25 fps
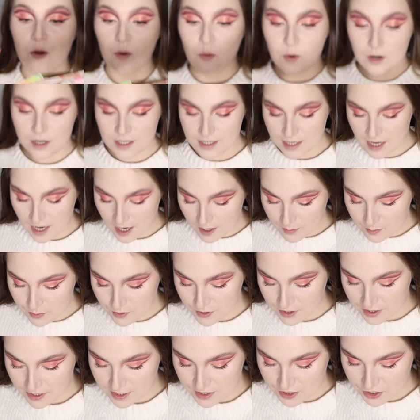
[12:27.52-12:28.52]
What is up
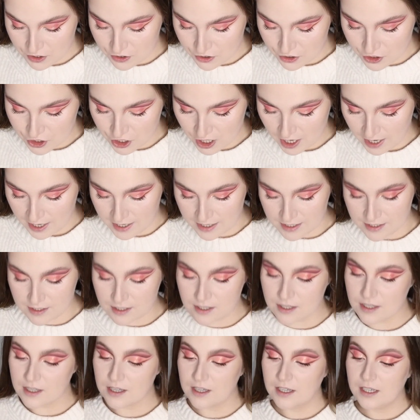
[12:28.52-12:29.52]
with these two
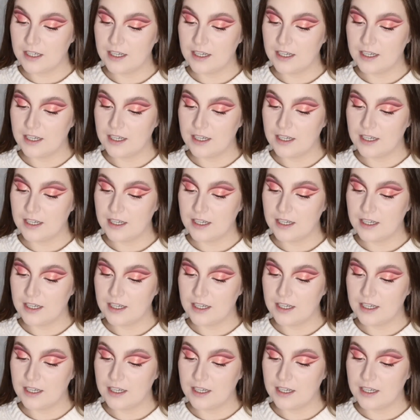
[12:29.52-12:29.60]
shades?